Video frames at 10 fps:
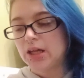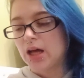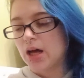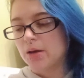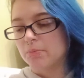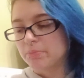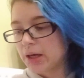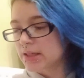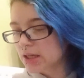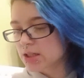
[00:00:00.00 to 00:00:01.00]
But
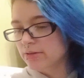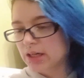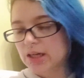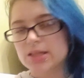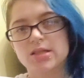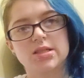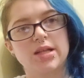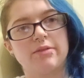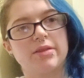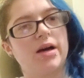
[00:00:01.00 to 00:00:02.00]
it's actually really nice to just
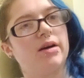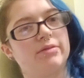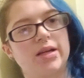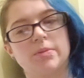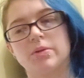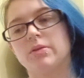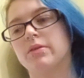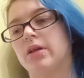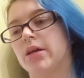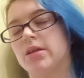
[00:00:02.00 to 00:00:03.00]
have that available.
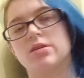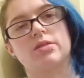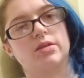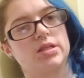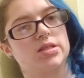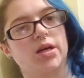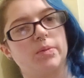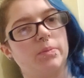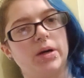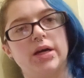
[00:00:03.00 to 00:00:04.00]
Like, you don't need to go
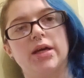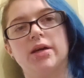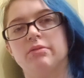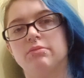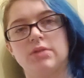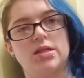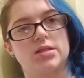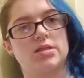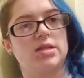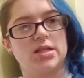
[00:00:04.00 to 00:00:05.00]
and buy it.
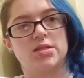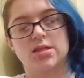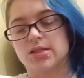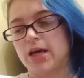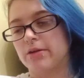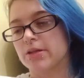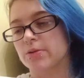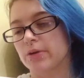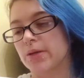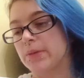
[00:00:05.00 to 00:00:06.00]
It's just there. It's
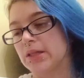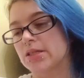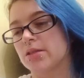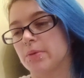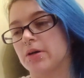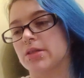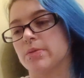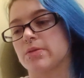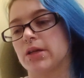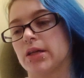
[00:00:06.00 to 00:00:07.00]
already built into the box.
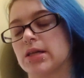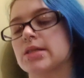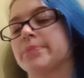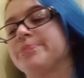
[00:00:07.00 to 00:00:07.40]
That's really nice.